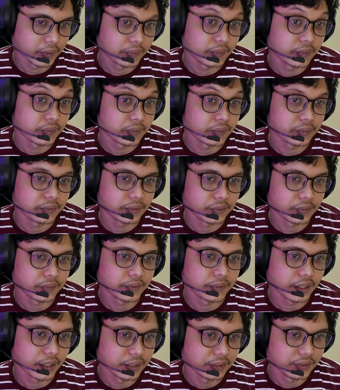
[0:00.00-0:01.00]
search
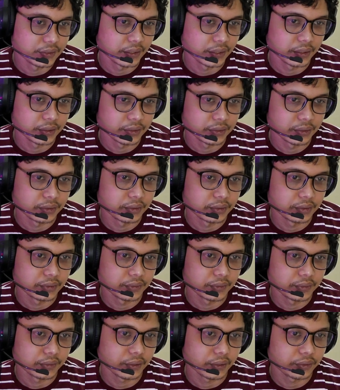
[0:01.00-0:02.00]
engine, which
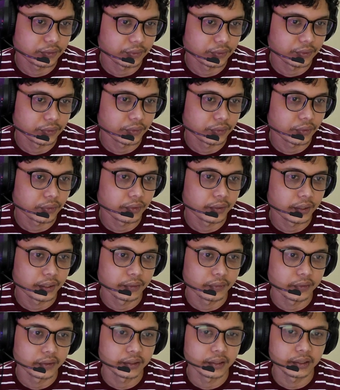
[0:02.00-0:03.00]
is actually scoring
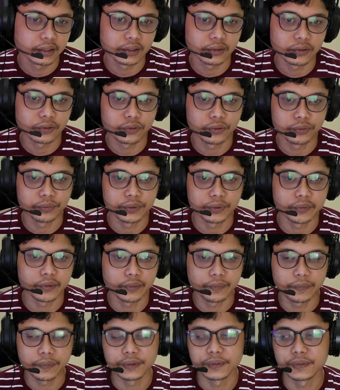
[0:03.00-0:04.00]
ranking document.
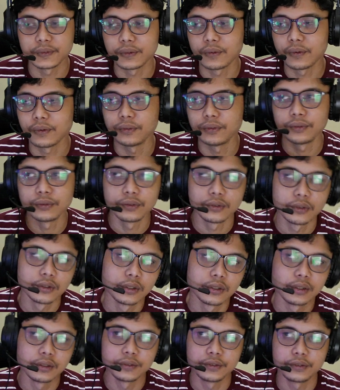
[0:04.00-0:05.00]
So,
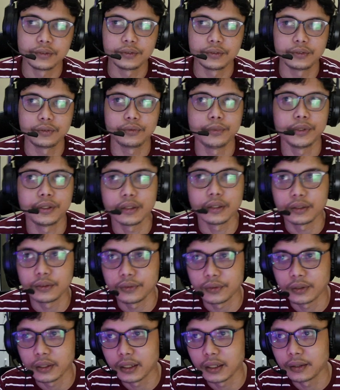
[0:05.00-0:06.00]
assuming that you
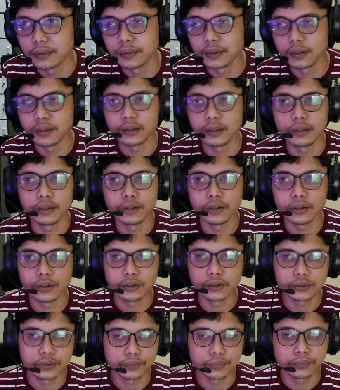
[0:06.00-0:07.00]
have a
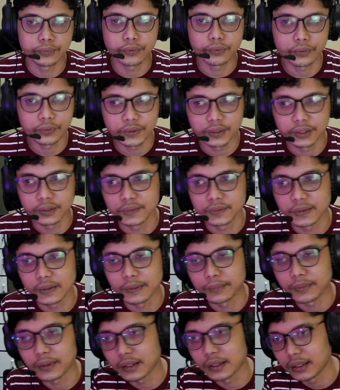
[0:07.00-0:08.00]
lot of word in some
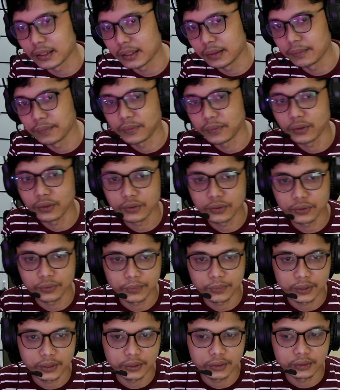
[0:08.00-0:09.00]
kind of
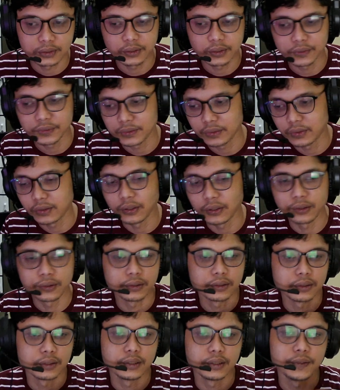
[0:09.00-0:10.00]
document, there's a
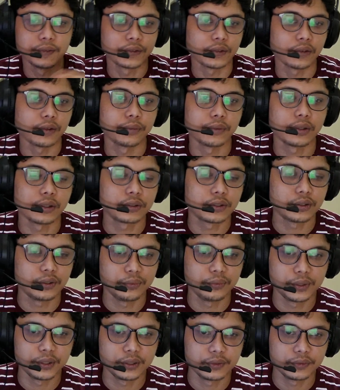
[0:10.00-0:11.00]
list of
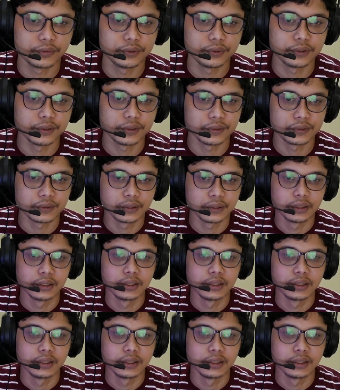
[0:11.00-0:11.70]
documents, which is